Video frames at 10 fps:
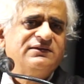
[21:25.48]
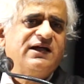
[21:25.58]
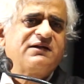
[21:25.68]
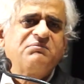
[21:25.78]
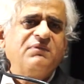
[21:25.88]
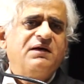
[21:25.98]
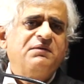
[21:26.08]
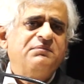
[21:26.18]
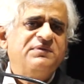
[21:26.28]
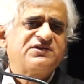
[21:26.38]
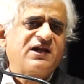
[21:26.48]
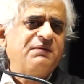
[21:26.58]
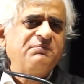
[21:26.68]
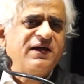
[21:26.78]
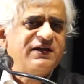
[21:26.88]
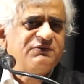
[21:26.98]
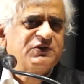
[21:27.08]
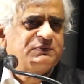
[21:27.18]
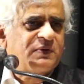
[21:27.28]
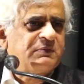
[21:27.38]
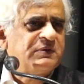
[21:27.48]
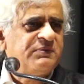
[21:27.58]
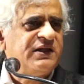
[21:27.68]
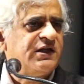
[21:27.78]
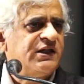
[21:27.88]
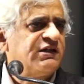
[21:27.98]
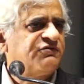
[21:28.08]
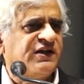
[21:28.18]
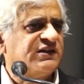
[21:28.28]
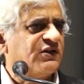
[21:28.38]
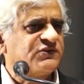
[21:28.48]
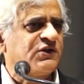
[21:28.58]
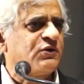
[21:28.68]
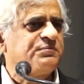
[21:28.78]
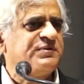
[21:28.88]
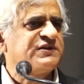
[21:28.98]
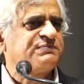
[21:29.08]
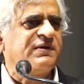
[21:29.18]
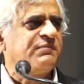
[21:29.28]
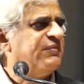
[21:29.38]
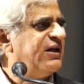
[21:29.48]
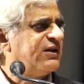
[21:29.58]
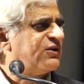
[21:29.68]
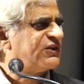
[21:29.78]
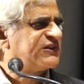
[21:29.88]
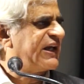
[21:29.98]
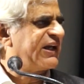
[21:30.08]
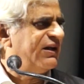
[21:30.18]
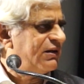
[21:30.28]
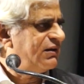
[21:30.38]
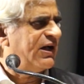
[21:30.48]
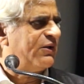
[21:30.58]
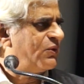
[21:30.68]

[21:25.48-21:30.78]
That Mr. Ambani was probably earning 5,000 rupees per minute or second.